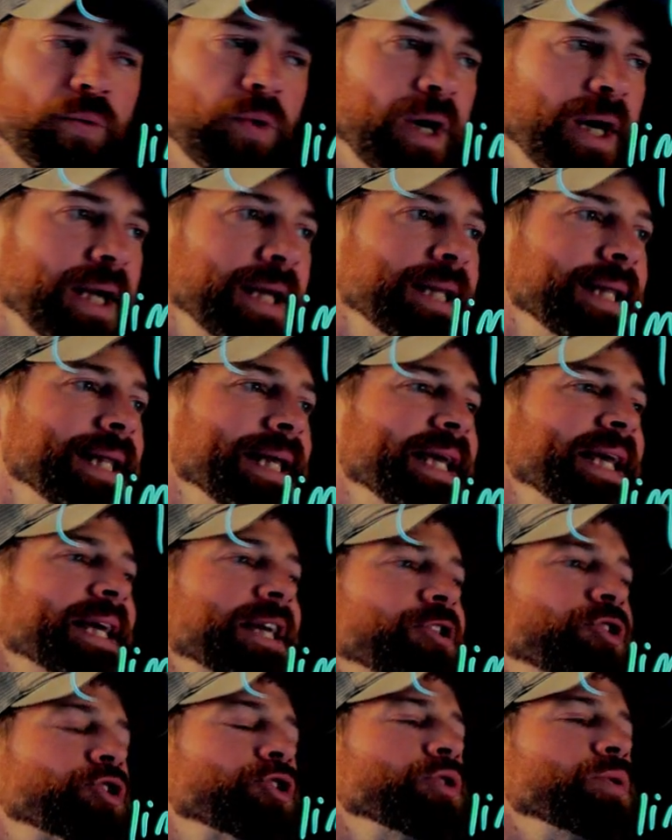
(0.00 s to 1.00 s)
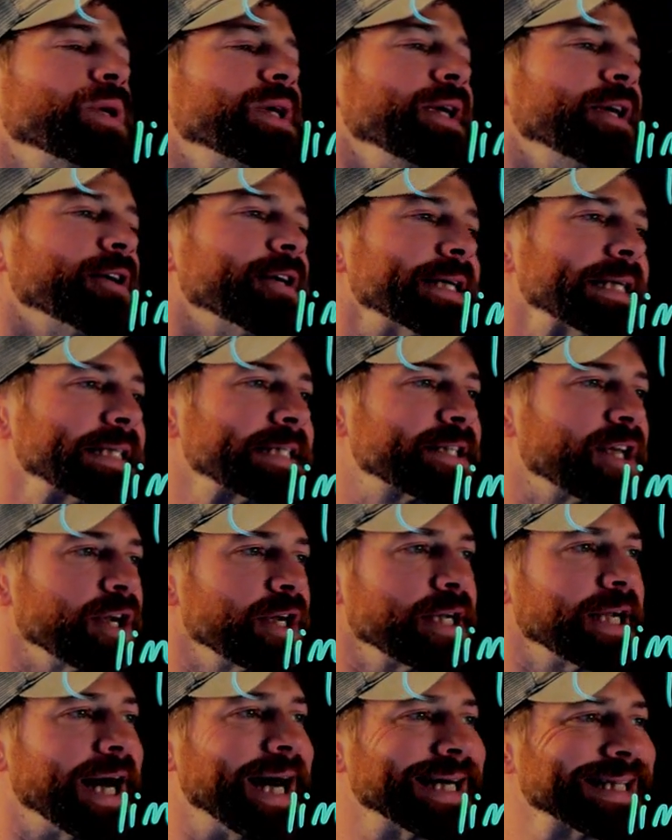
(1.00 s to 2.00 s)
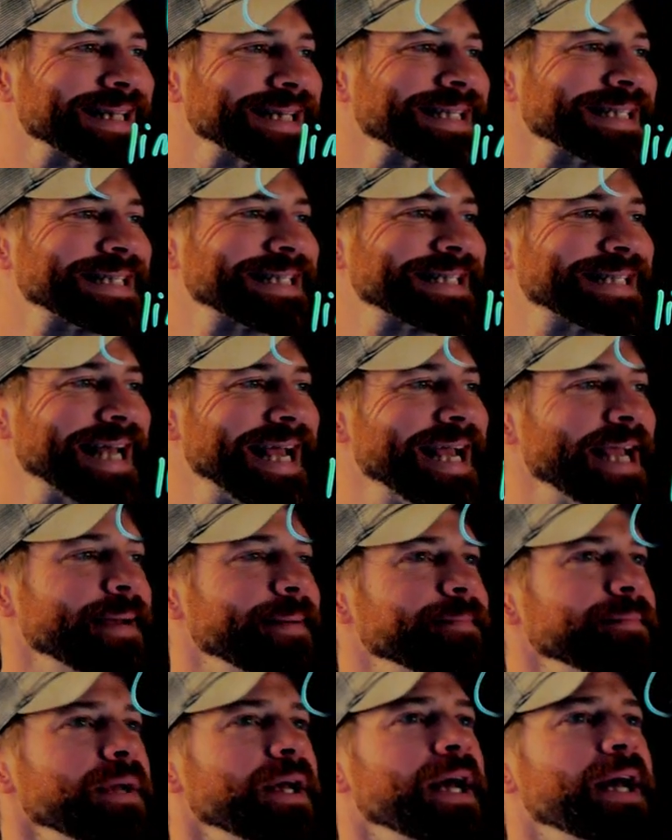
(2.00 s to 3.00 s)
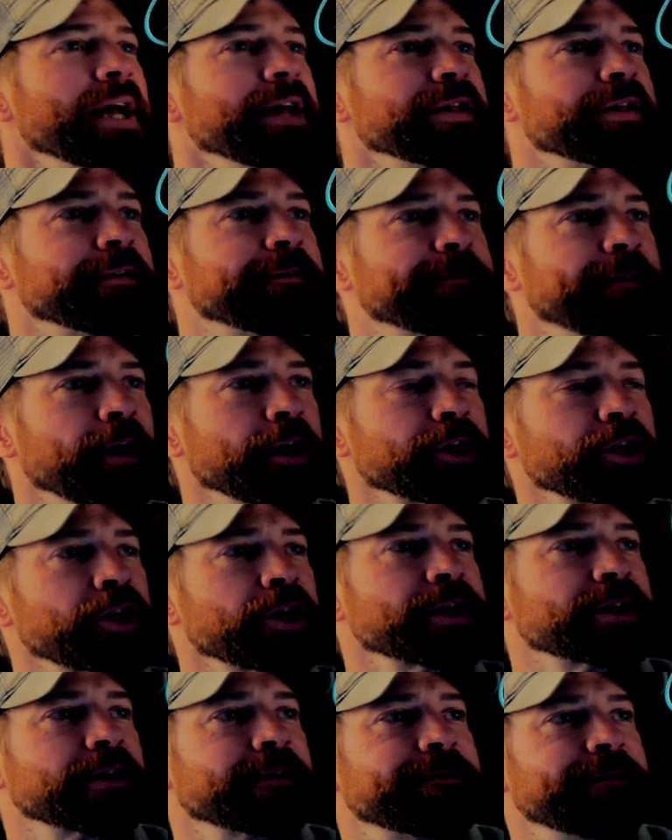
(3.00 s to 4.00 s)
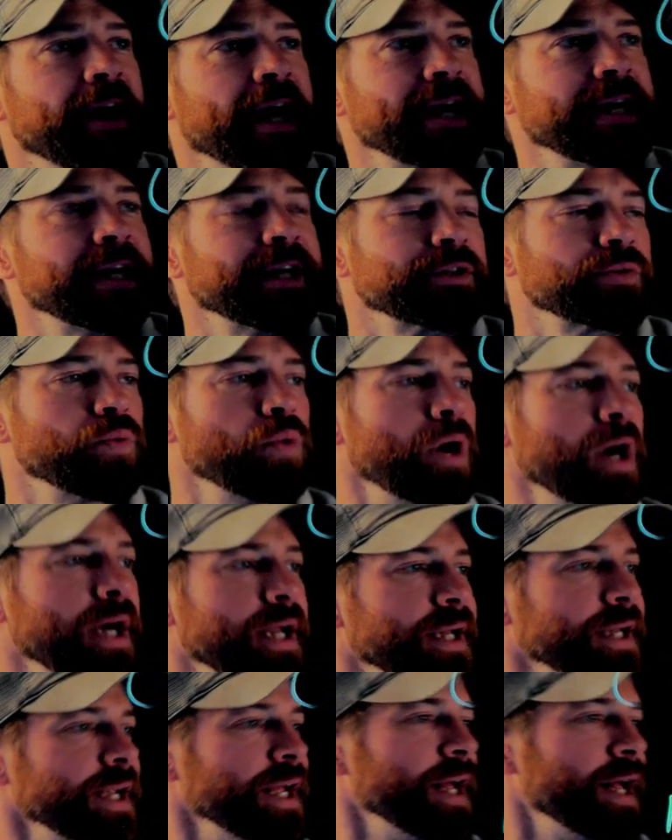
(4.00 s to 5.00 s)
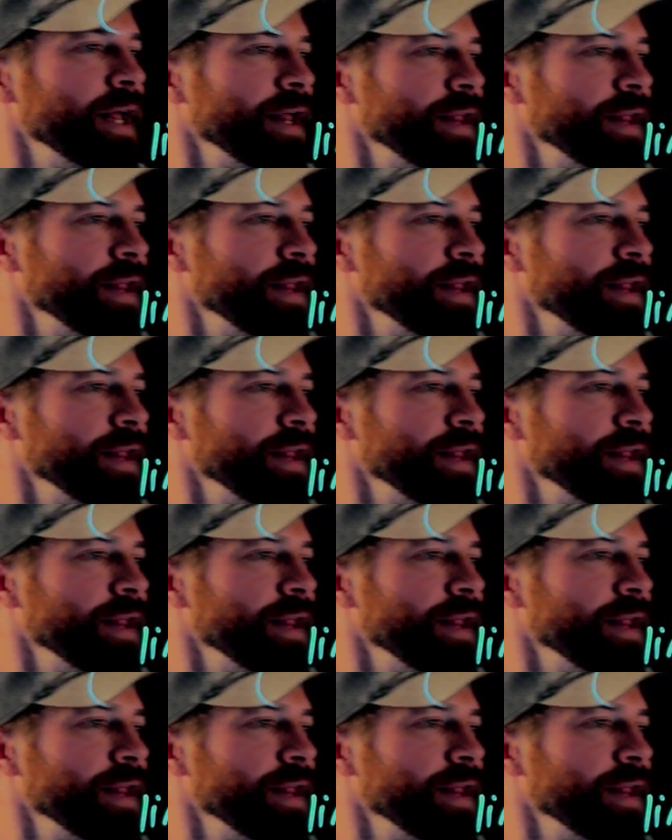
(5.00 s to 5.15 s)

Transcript: 1. The issue here is they're not the same. The function is defined as 1.